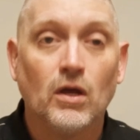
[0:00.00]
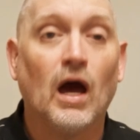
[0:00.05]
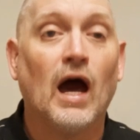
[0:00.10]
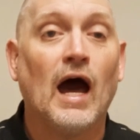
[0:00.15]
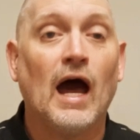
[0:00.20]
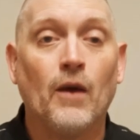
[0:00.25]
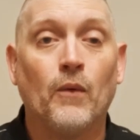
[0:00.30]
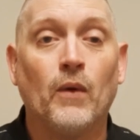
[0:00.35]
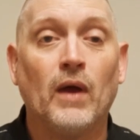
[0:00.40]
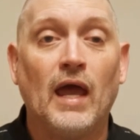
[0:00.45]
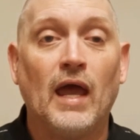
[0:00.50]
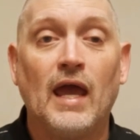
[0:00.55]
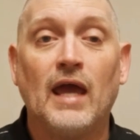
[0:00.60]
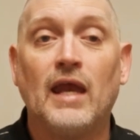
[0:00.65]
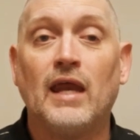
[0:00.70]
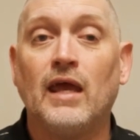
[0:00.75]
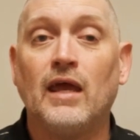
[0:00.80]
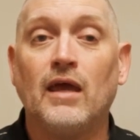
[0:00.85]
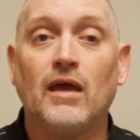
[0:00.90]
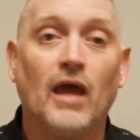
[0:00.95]
Highway
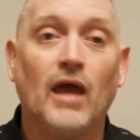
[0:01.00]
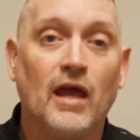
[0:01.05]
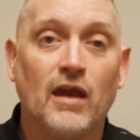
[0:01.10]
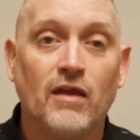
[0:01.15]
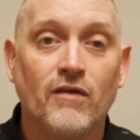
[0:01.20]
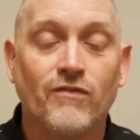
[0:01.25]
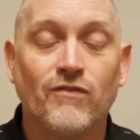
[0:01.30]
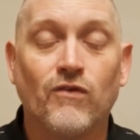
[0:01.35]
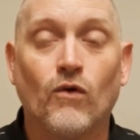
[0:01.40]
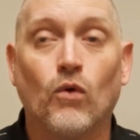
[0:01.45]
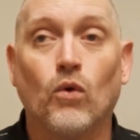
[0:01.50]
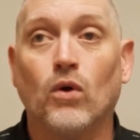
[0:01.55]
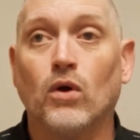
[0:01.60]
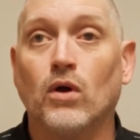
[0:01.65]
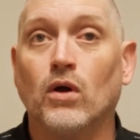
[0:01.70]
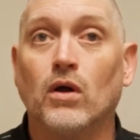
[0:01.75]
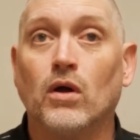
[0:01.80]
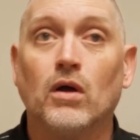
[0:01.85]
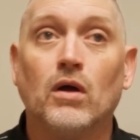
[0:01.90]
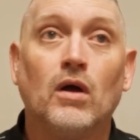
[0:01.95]
80,
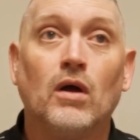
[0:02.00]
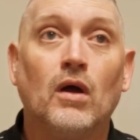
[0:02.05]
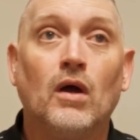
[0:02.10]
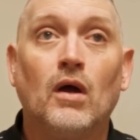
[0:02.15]
84,